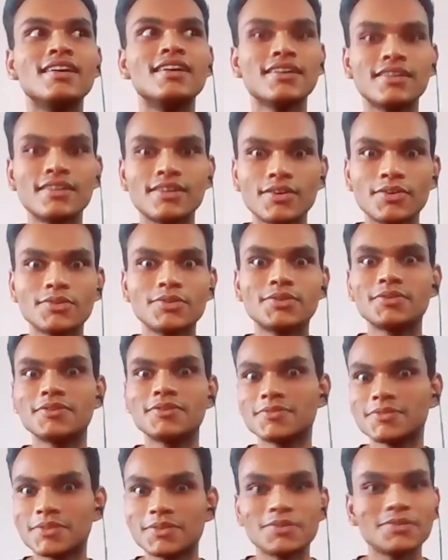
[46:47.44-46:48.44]
oh
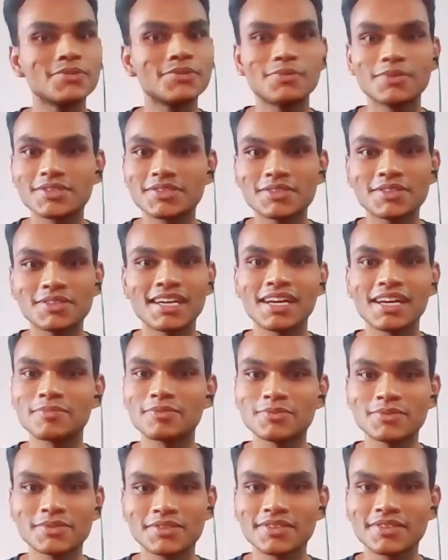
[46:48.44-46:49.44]
no, what's going to
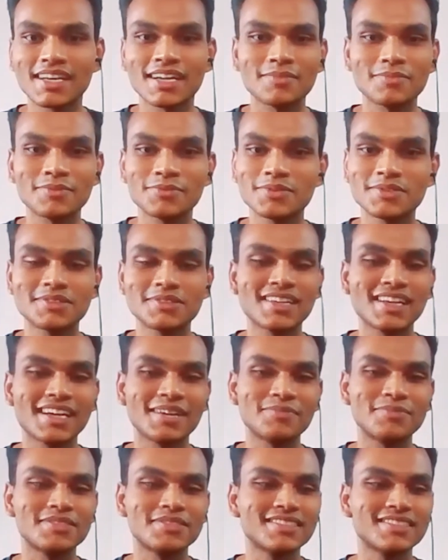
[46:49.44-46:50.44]
happen,
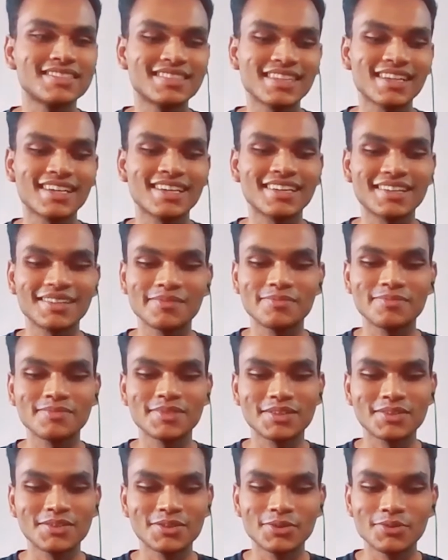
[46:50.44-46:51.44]
because
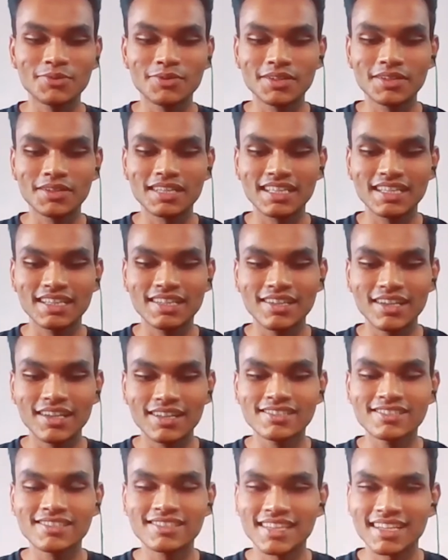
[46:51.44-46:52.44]
you don't want to
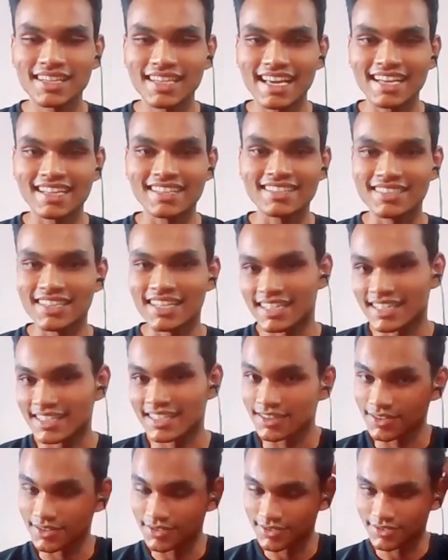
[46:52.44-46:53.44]
indulge in that
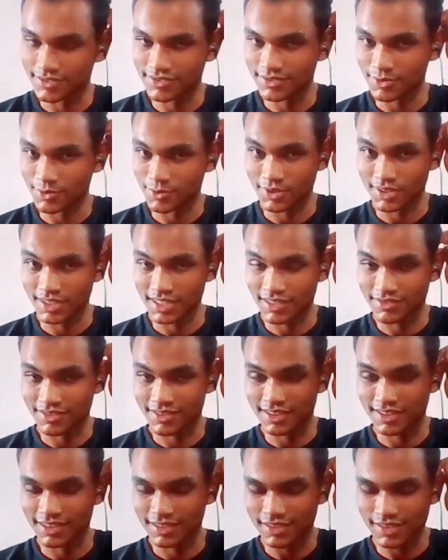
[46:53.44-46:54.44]
anxiety of
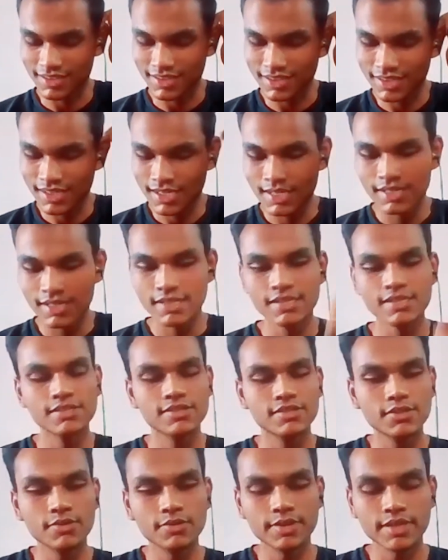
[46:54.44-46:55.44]
whatever it is.
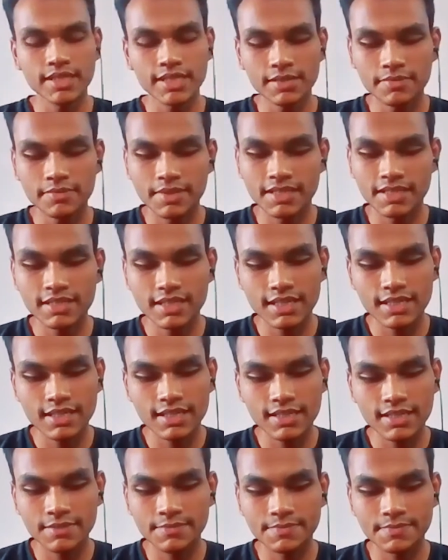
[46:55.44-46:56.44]
So yeah, man,
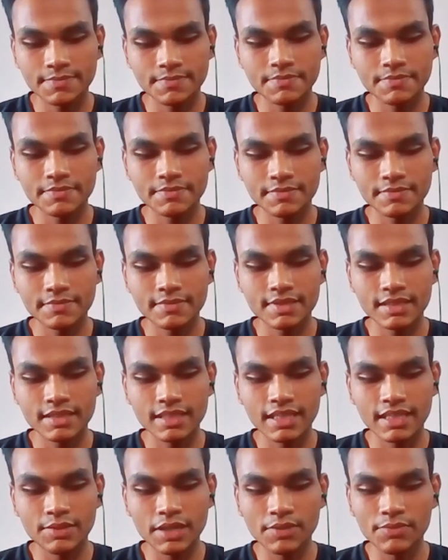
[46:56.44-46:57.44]

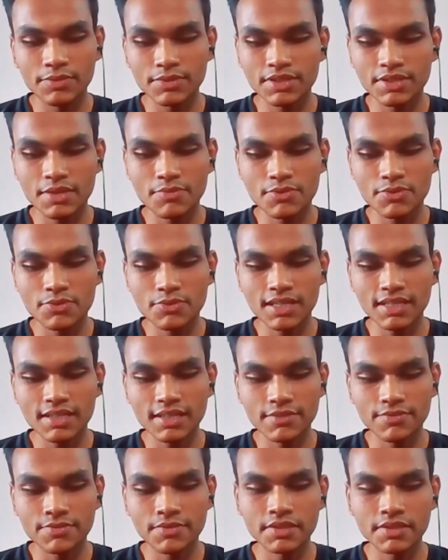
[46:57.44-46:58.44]
it was quite
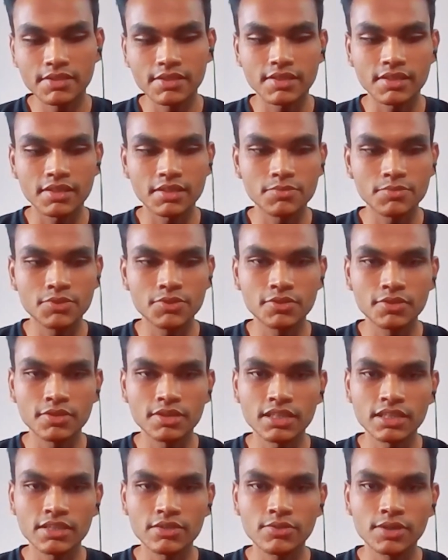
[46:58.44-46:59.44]
difficult, and I'm
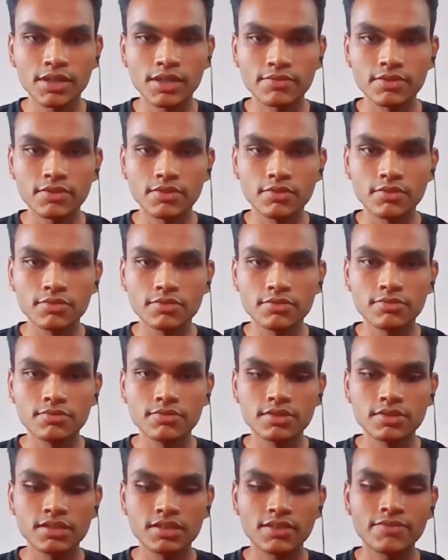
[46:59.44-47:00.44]
sure whoever goes through
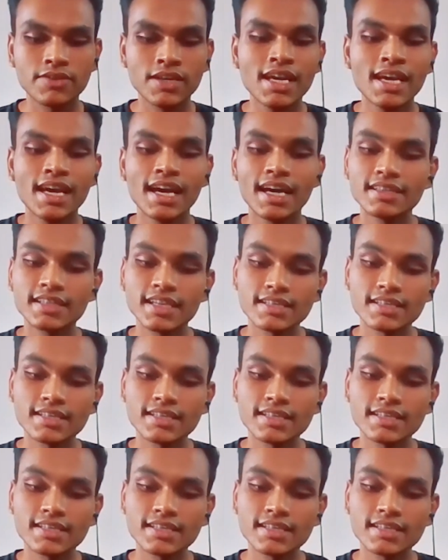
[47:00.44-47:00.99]
this stuff, and